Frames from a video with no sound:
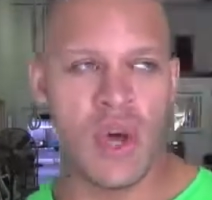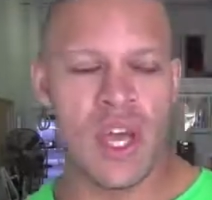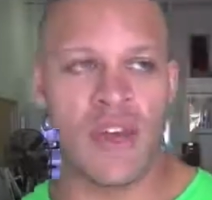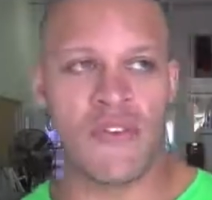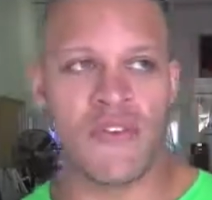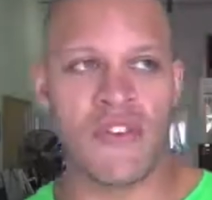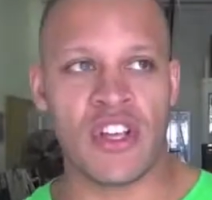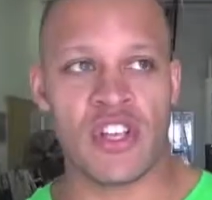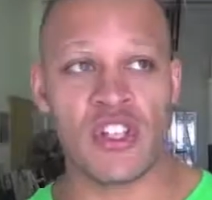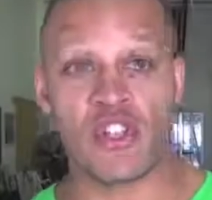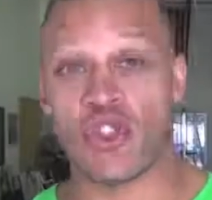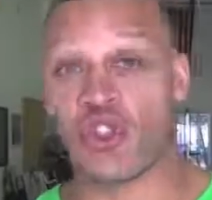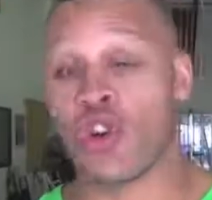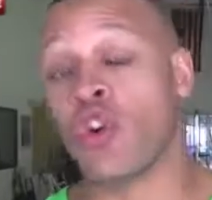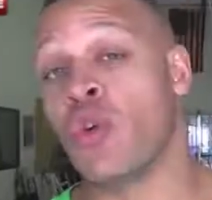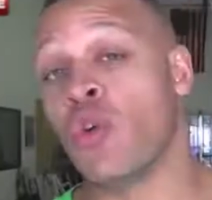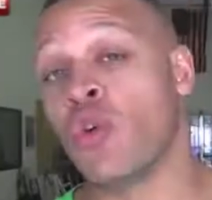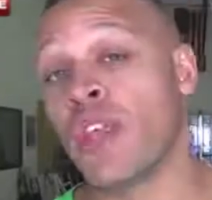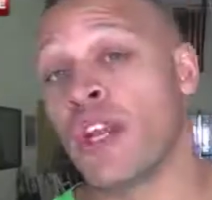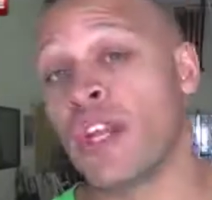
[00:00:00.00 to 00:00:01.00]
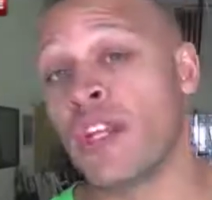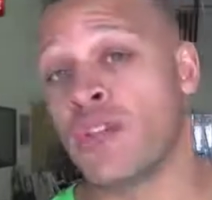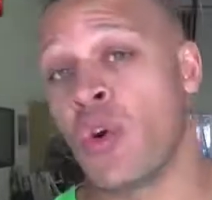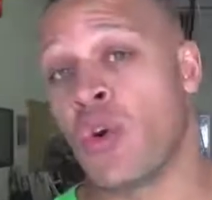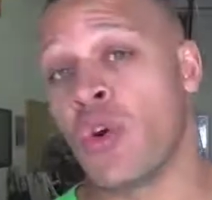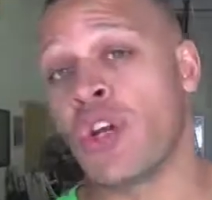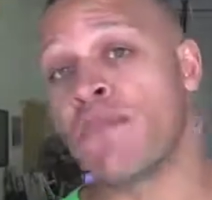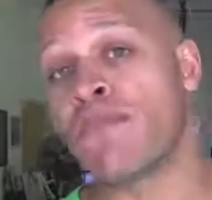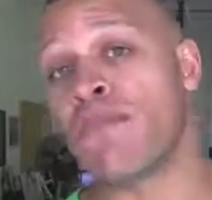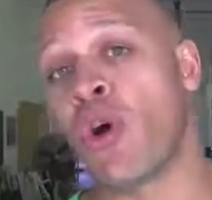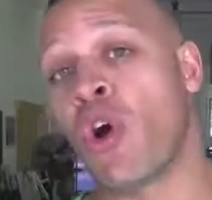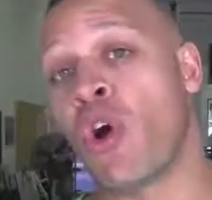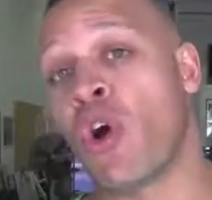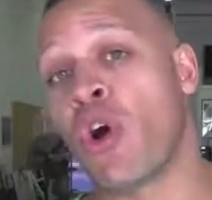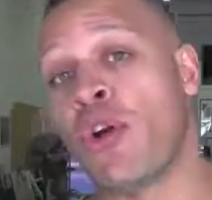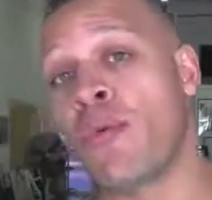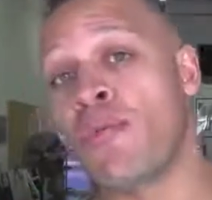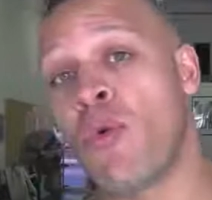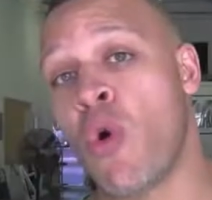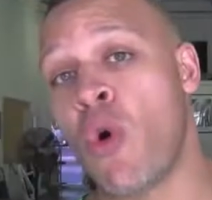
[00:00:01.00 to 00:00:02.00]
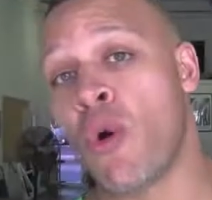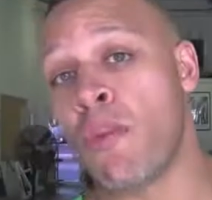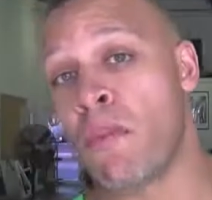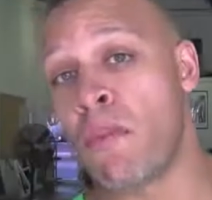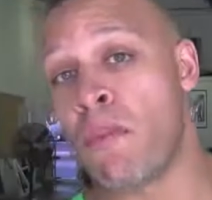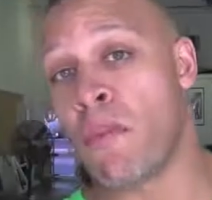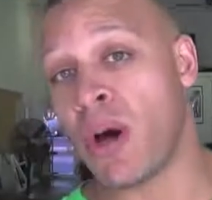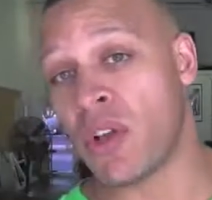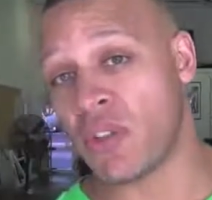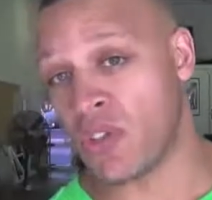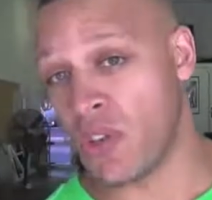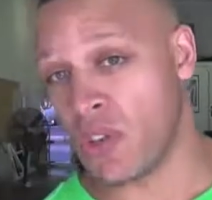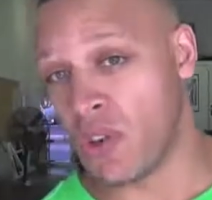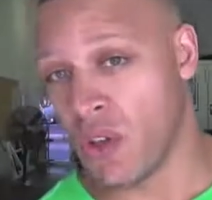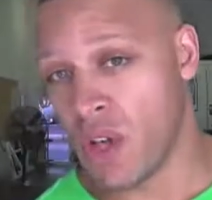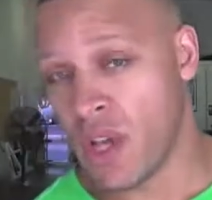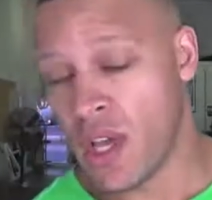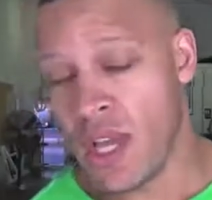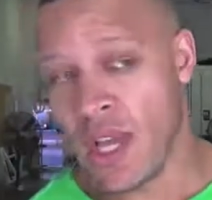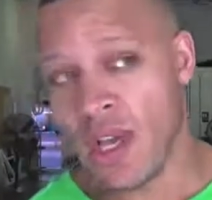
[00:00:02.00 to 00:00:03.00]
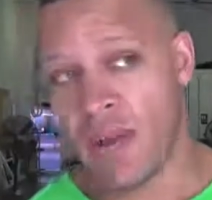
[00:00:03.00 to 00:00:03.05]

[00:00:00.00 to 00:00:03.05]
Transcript: if it's true that he's going to burn more muscle